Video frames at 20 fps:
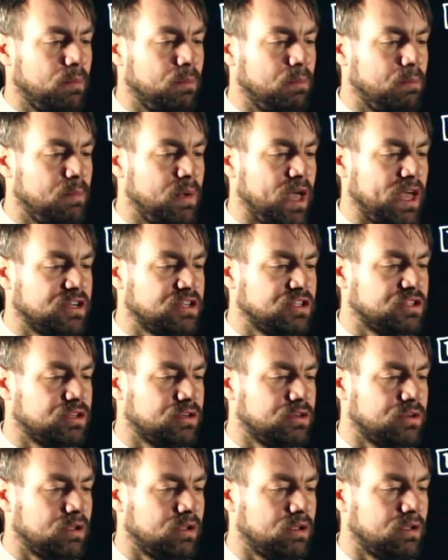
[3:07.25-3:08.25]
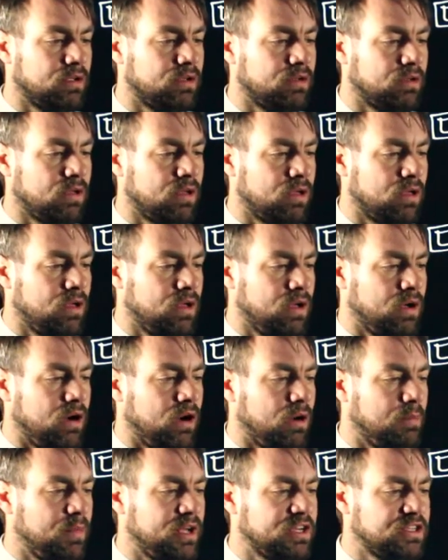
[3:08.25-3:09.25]
mesh
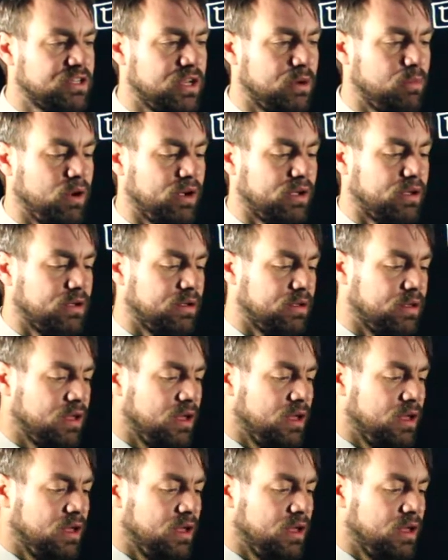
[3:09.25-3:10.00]
network.